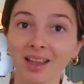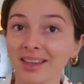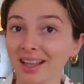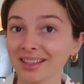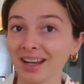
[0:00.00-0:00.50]

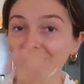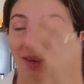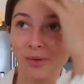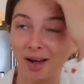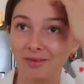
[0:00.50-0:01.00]
Yesterday
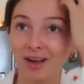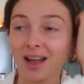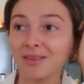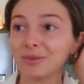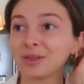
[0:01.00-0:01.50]
the wine
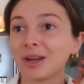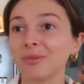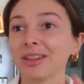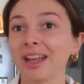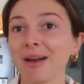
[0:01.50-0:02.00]
arrived, which I'm
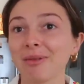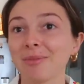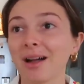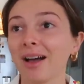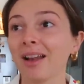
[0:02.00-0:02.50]
really happy
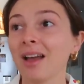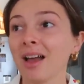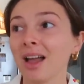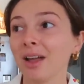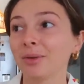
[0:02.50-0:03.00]
about.
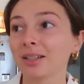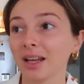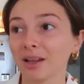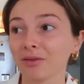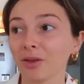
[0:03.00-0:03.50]
It was
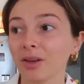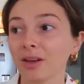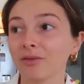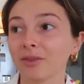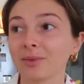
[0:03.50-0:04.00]
getting flown
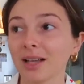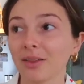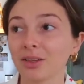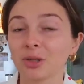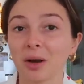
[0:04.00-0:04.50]
in from
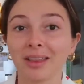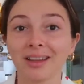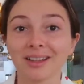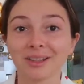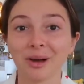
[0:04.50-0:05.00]
South
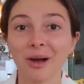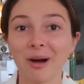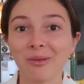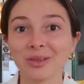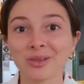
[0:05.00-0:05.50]
Australia, so
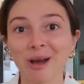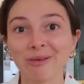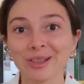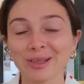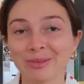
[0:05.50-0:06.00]
I was
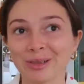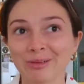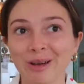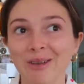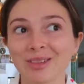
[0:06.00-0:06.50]
nervous it wouldn't
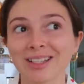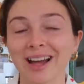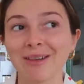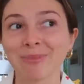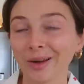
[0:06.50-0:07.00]
arrive in
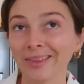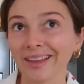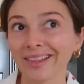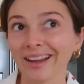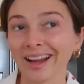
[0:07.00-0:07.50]
time. One
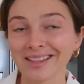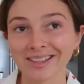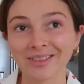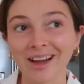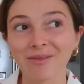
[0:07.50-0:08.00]
thing that
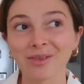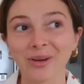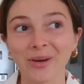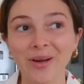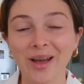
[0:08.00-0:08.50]
hasn't arrived
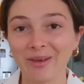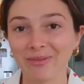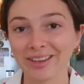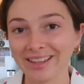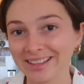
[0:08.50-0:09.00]
though, and I'm
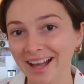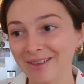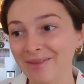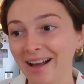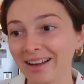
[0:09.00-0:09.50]
really sad
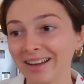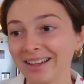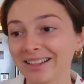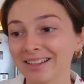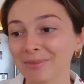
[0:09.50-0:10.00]
about,
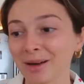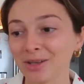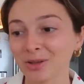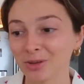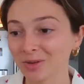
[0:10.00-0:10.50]
is my
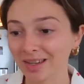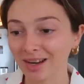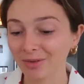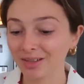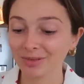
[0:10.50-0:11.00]
shoes that
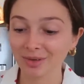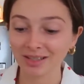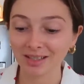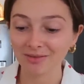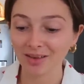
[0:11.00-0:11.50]
I wanted to wear
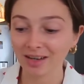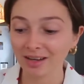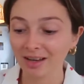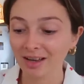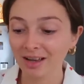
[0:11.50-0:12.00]
to the event.
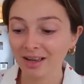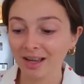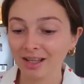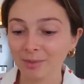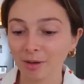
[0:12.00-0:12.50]

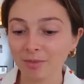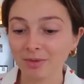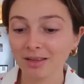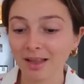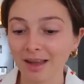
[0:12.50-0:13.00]
It's
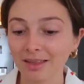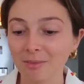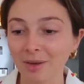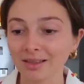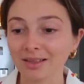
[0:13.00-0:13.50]
probably like the
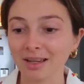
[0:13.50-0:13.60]
best